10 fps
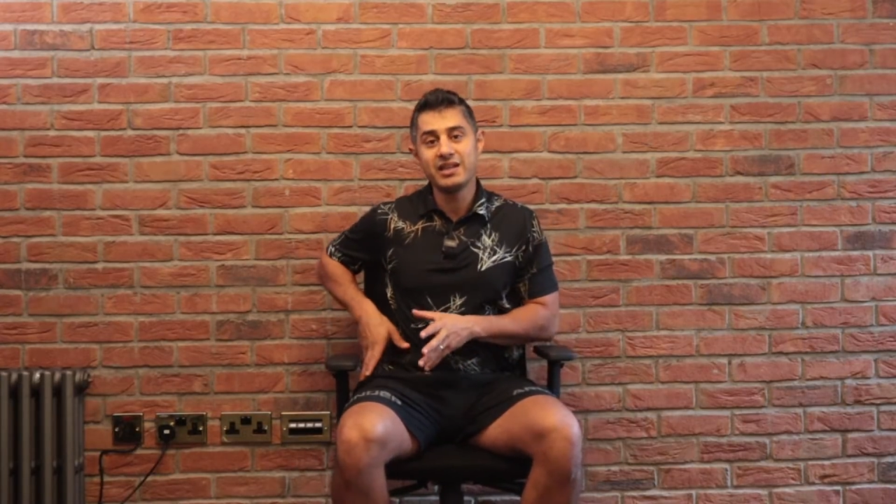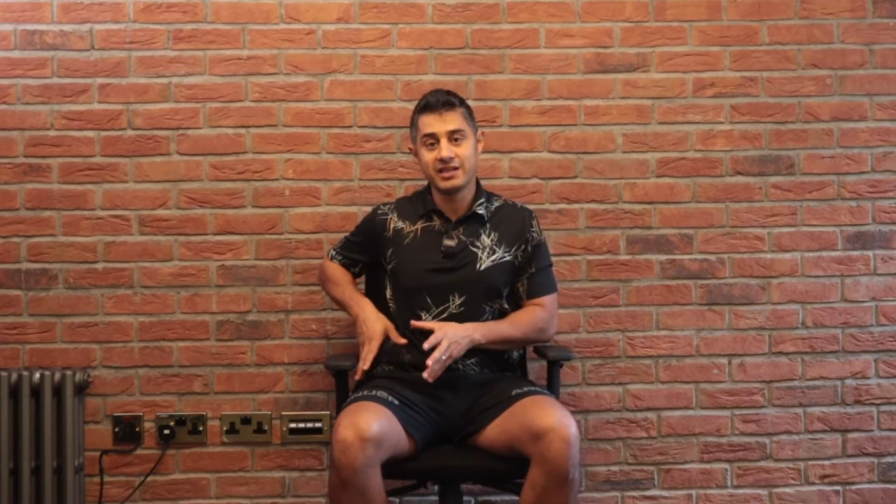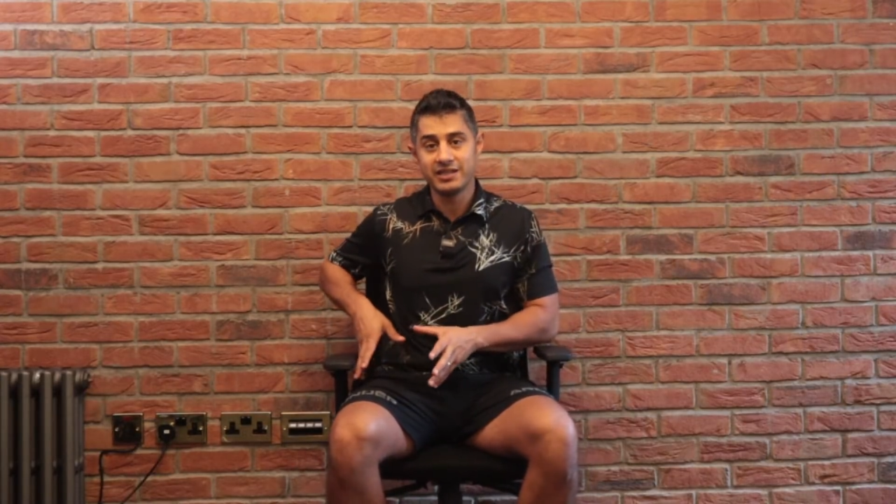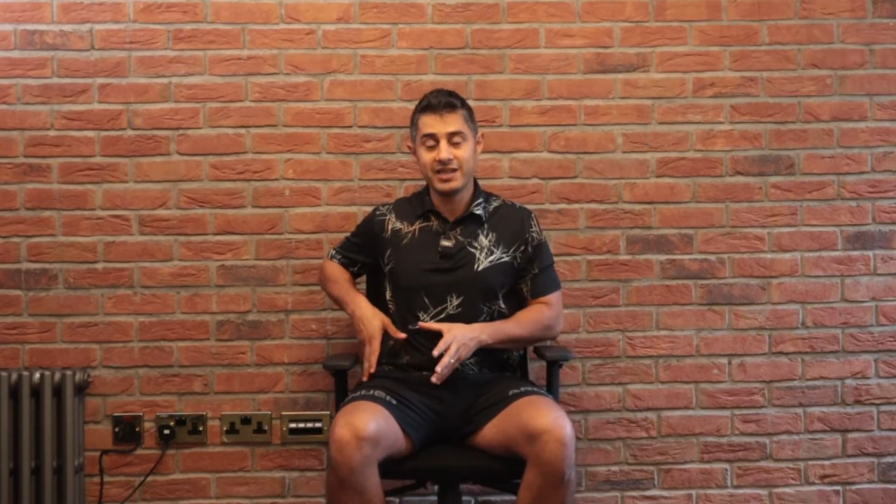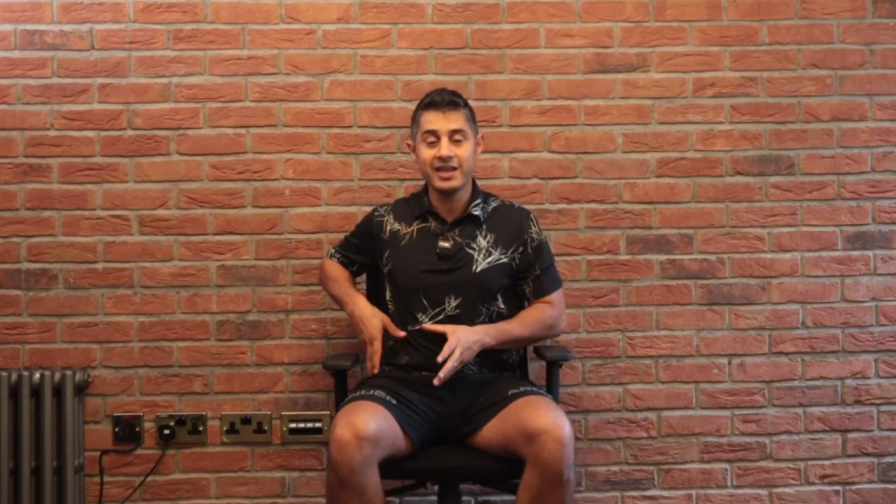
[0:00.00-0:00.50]

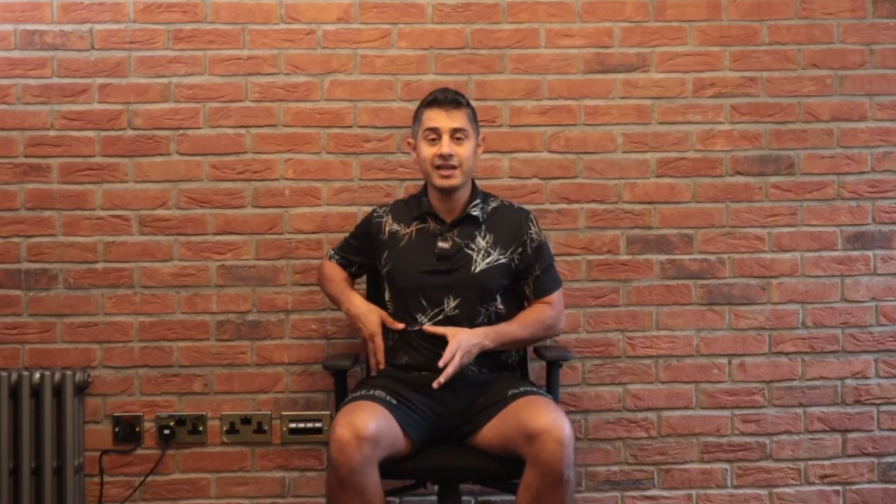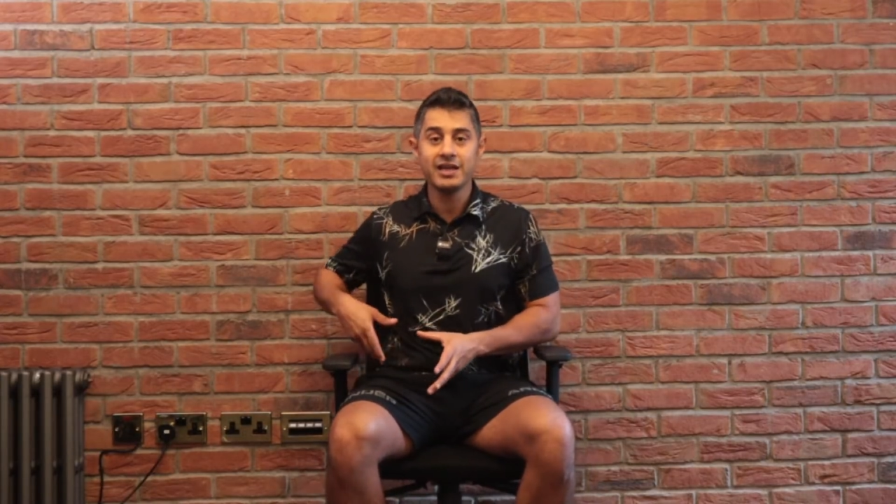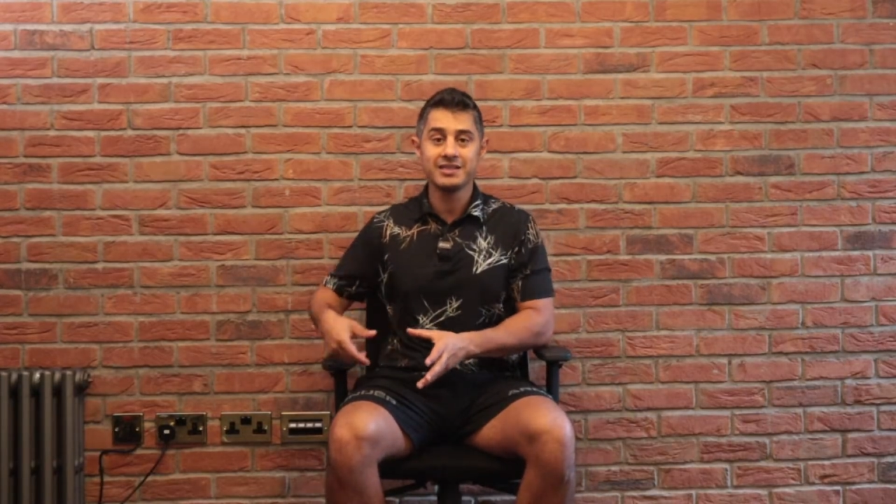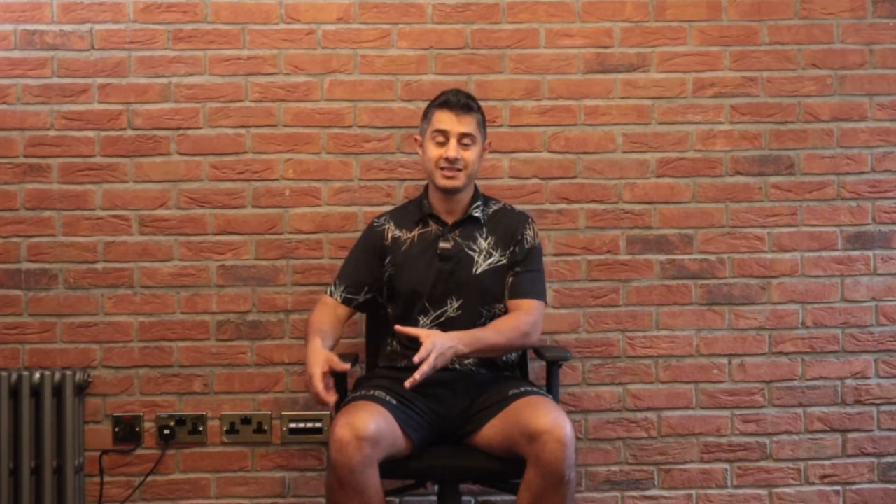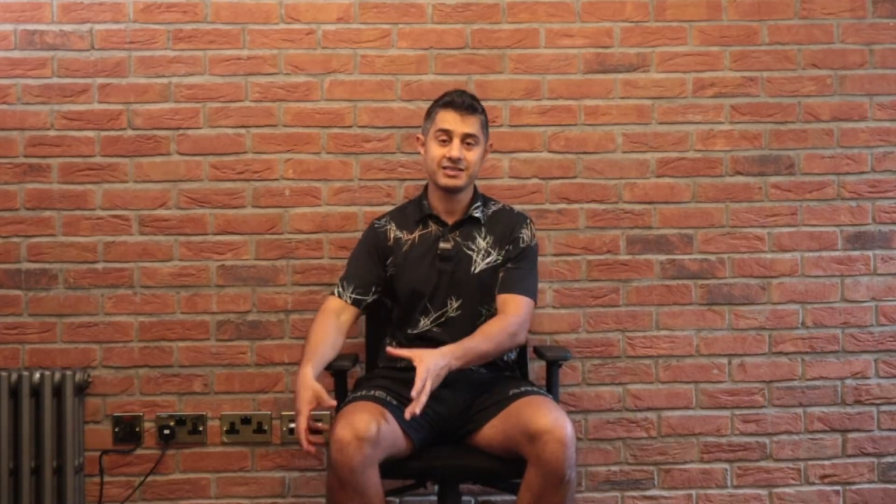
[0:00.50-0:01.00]
and
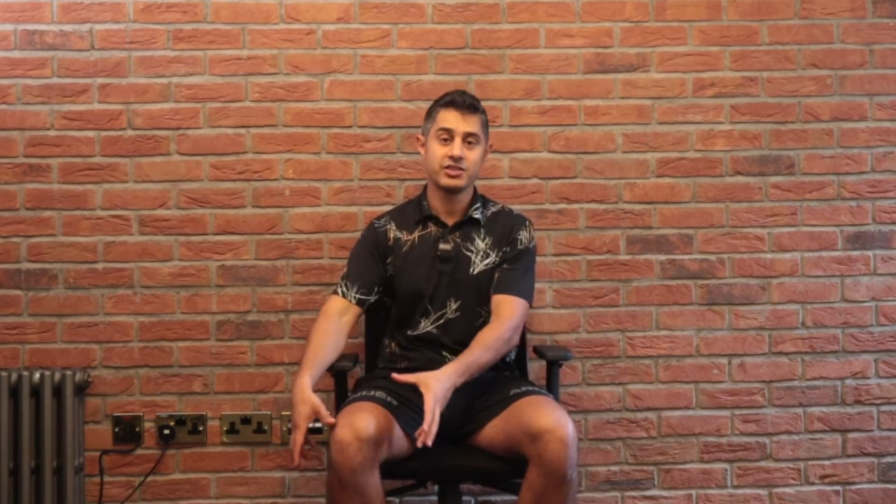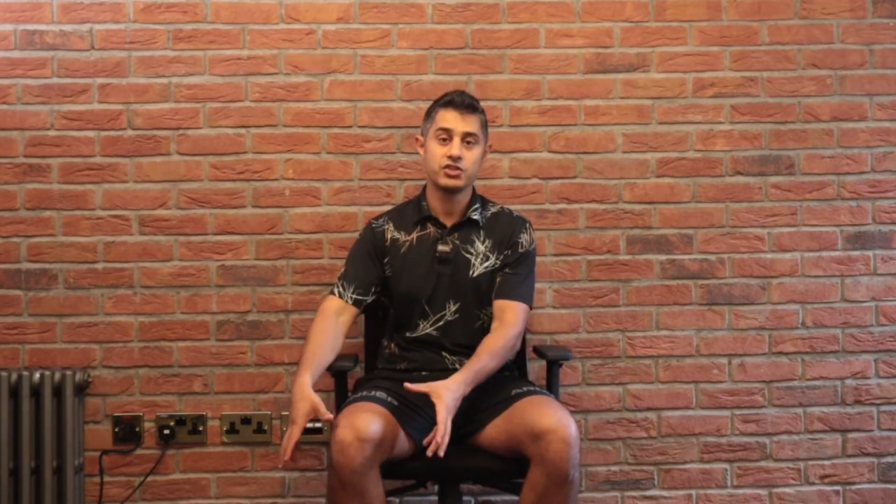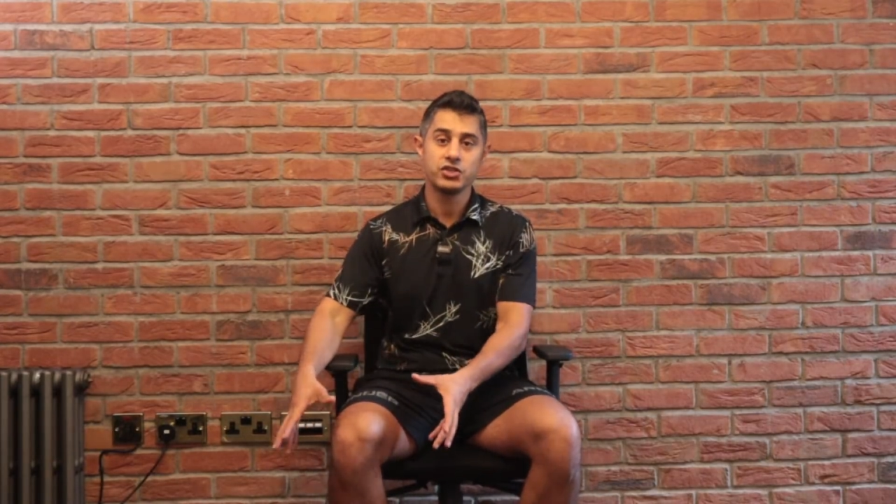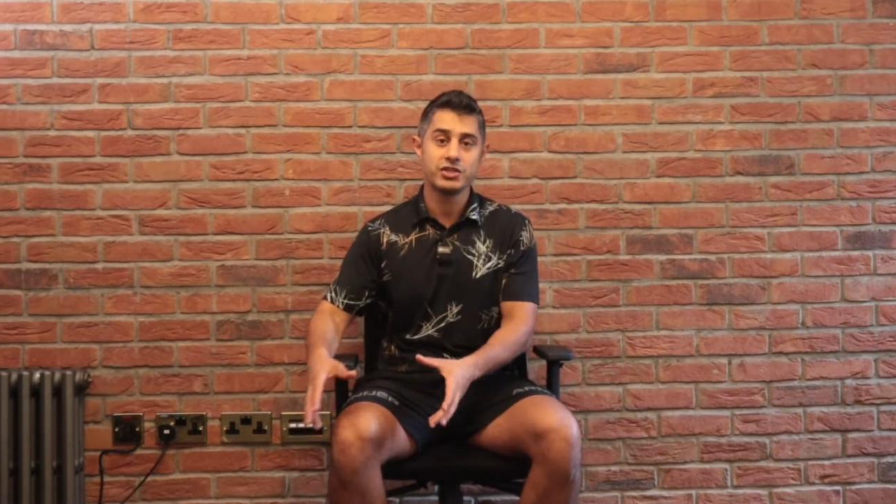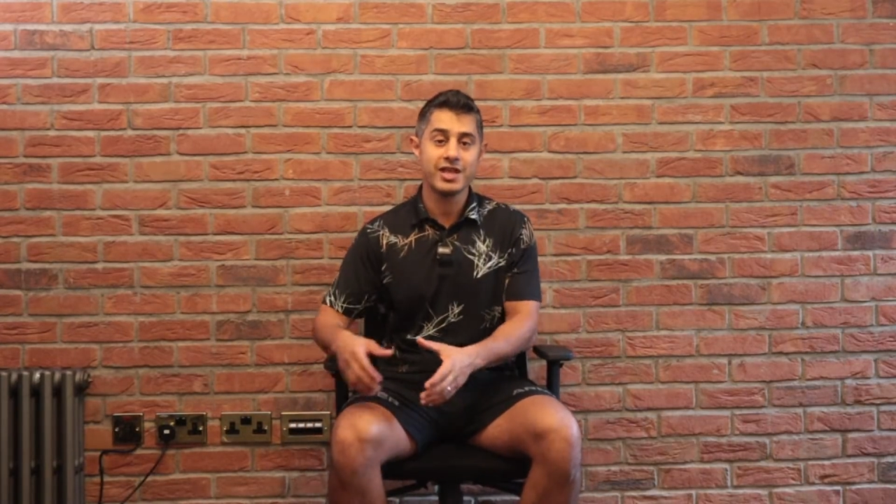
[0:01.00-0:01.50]
tingling
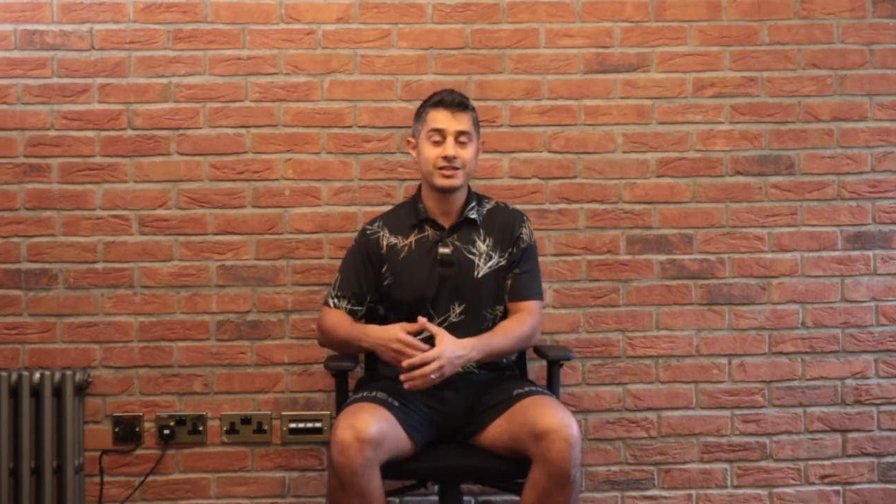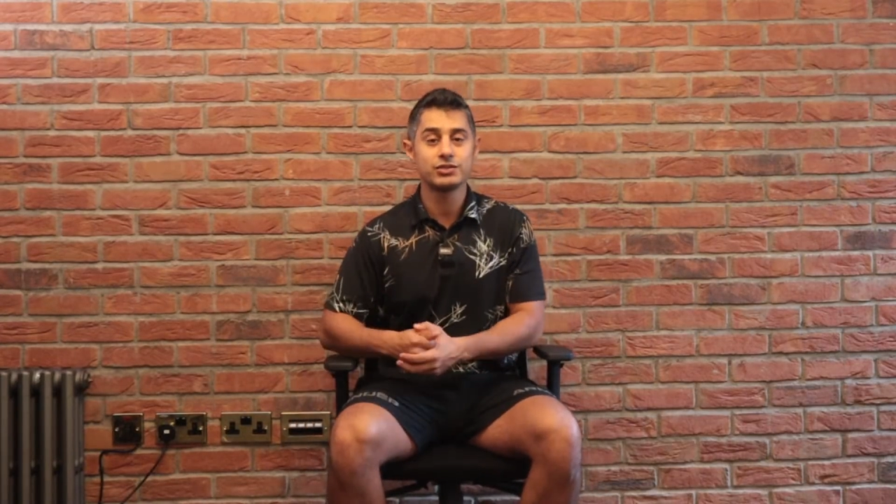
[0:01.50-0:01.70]
sensation down